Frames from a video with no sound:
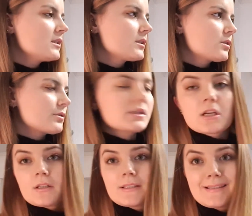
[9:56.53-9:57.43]

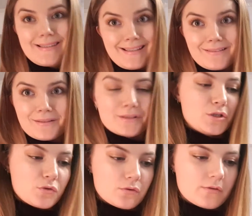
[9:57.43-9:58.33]
Surgical steel
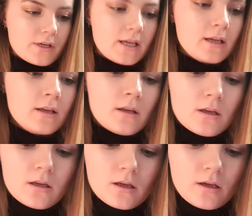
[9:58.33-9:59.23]
jewelry.
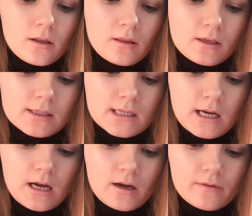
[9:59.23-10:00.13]
And these
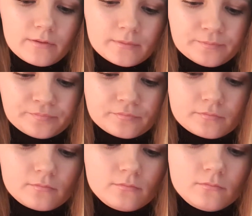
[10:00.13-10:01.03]
have
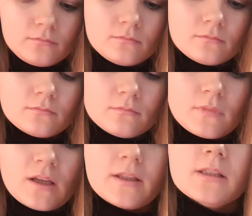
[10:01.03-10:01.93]

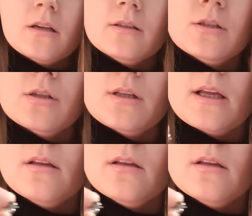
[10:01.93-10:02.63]
these are just not